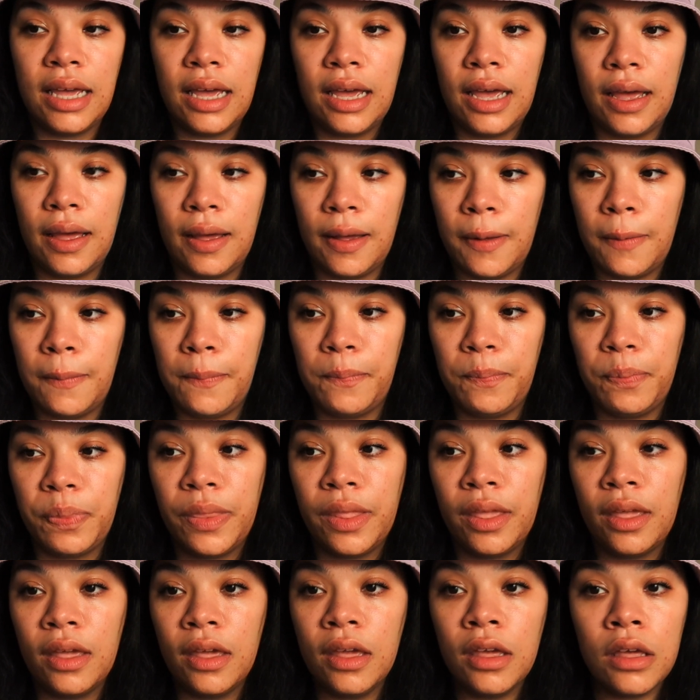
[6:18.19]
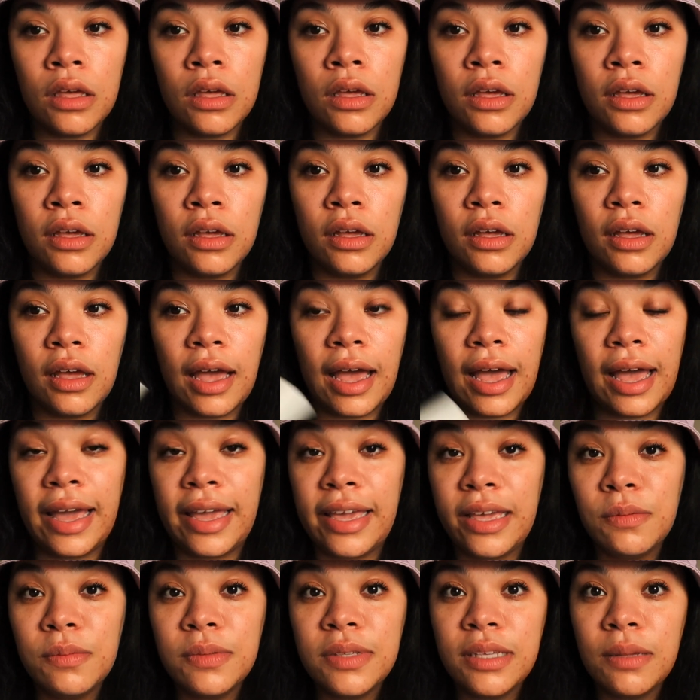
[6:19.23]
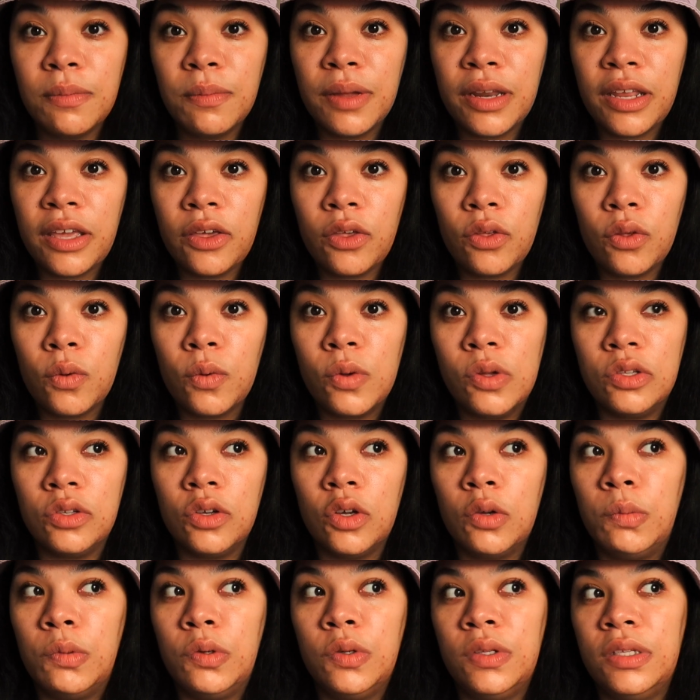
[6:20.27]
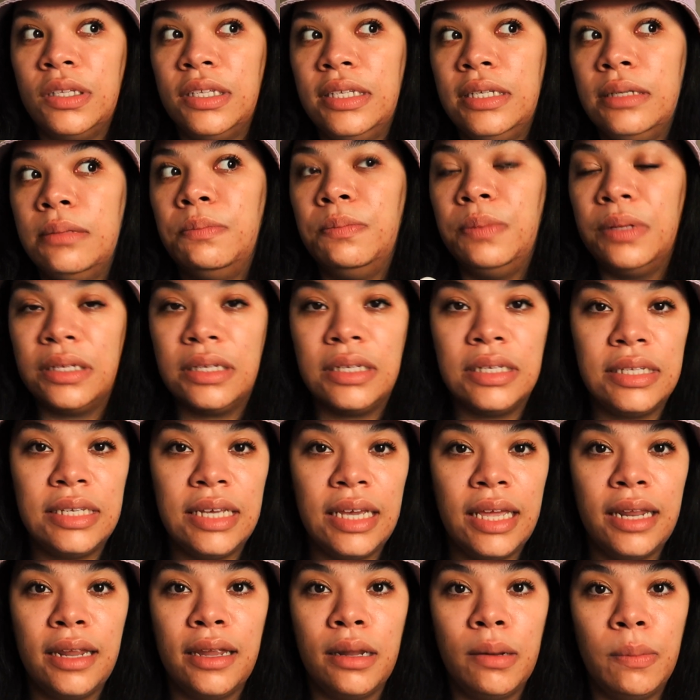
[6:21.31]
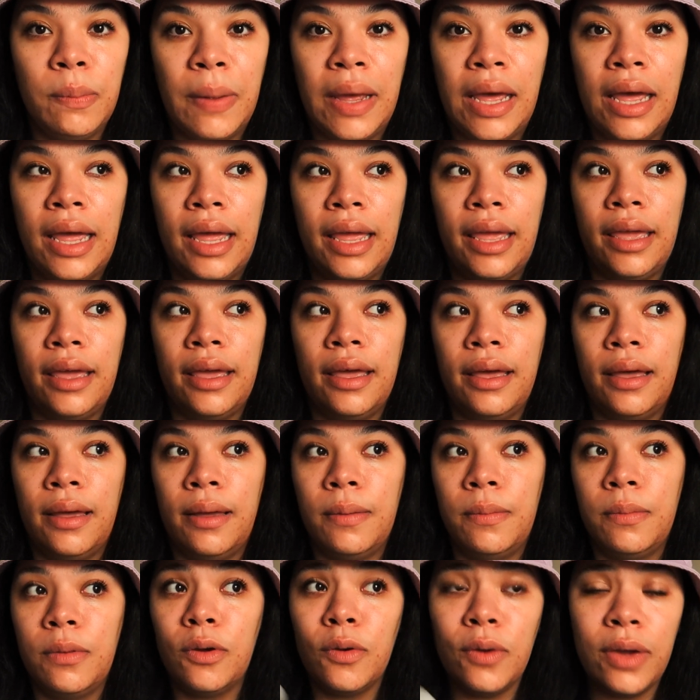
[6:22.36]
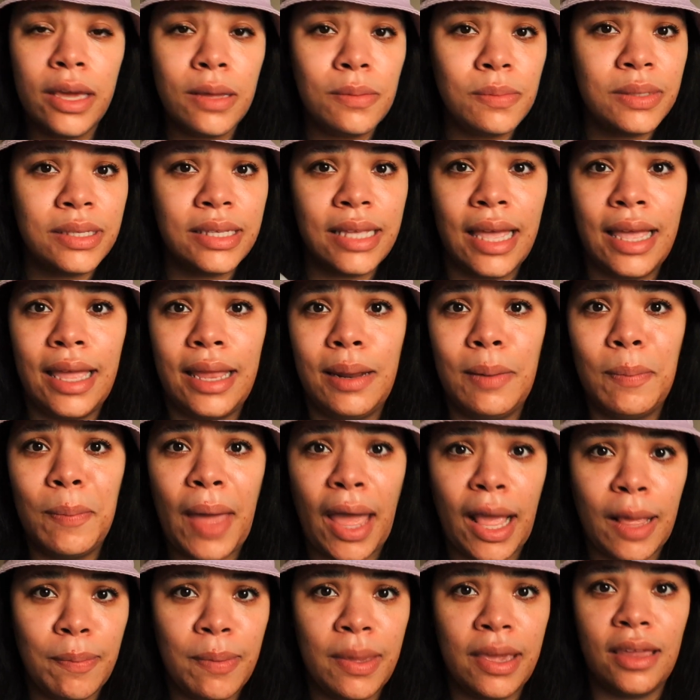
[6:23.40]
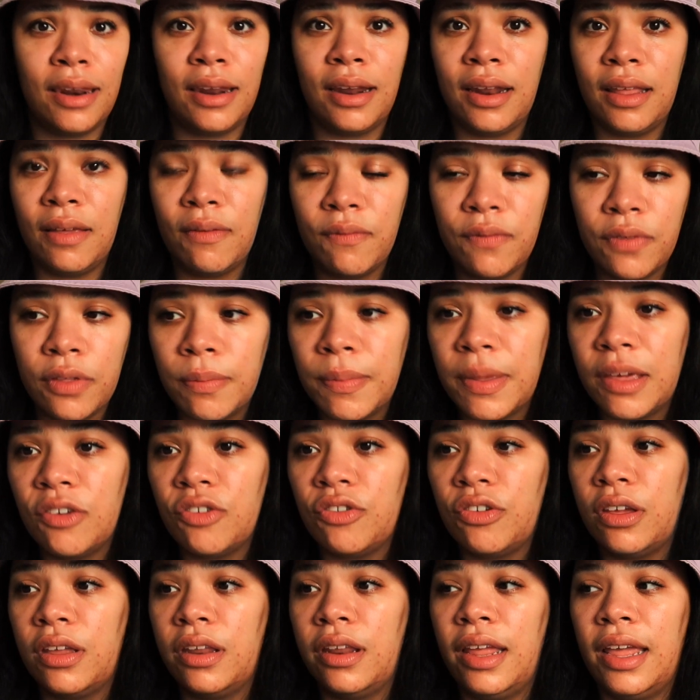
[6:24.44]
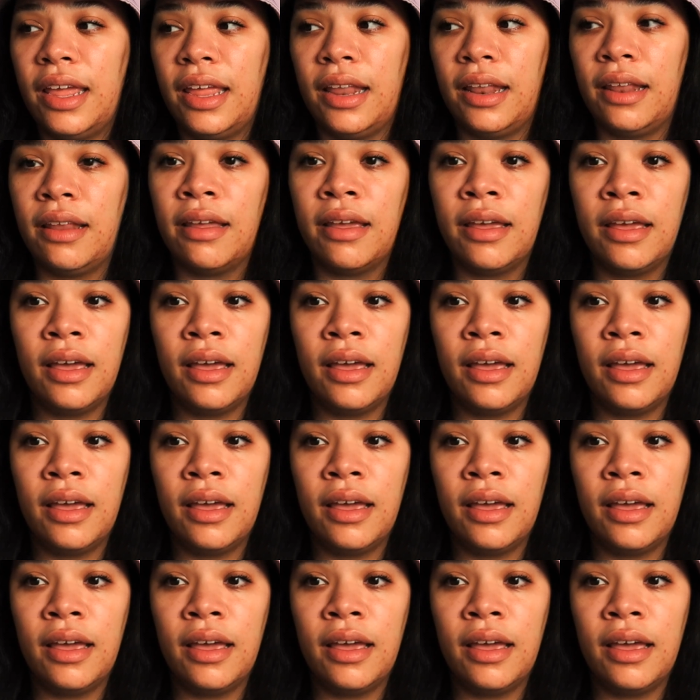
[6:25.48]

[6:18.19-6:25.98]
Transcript: I am somebody who is almost debilitated by cramps and back pain and inflammation, and